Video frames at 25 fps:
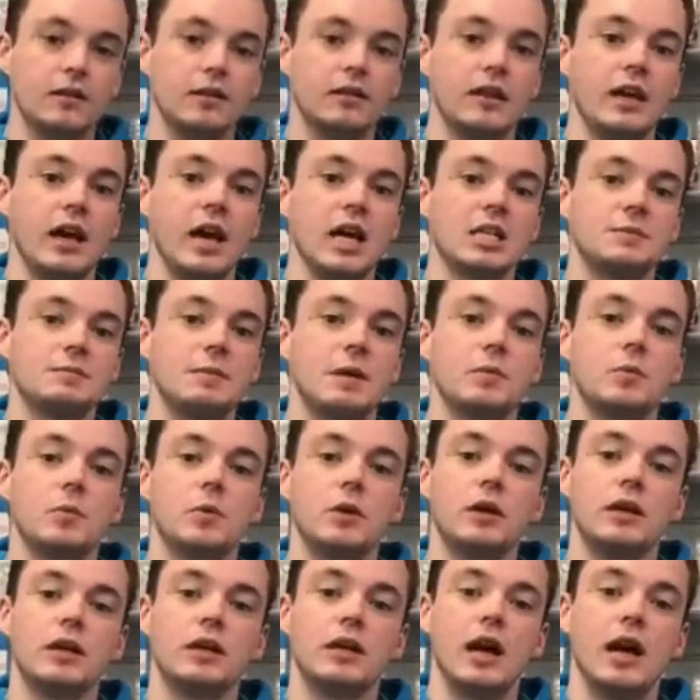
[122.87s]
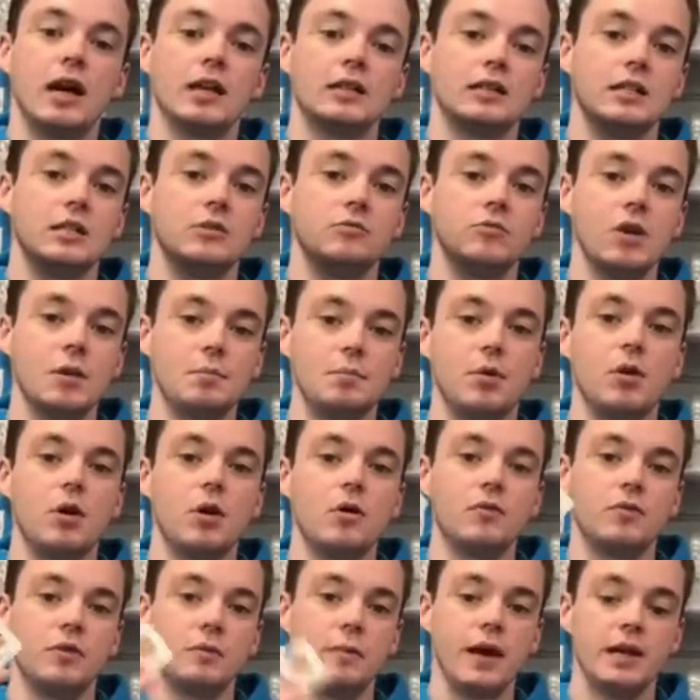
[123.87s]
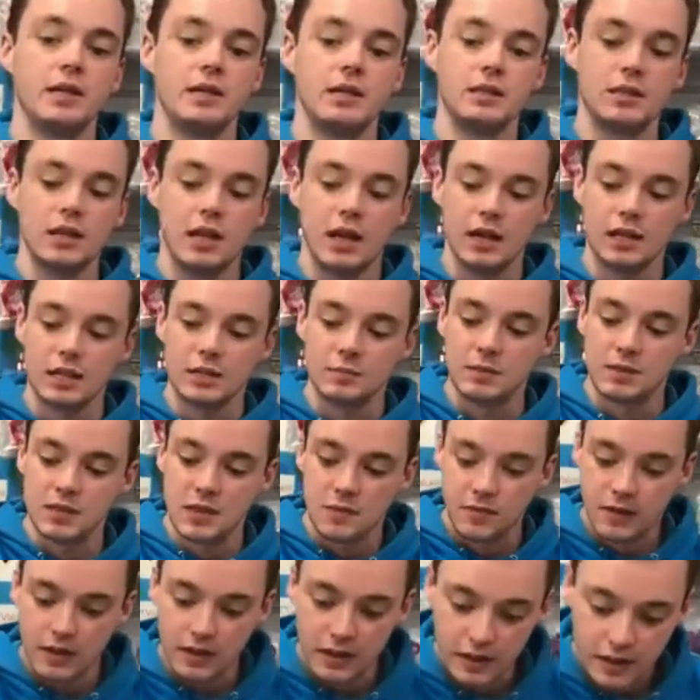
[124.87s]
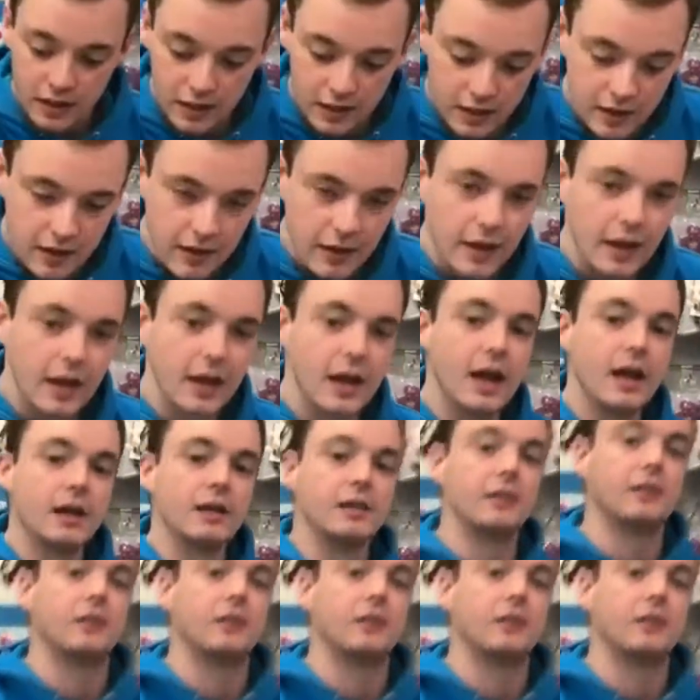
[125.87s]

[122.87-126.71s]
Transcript: the aspect where you can actually rip off the message and specifically hand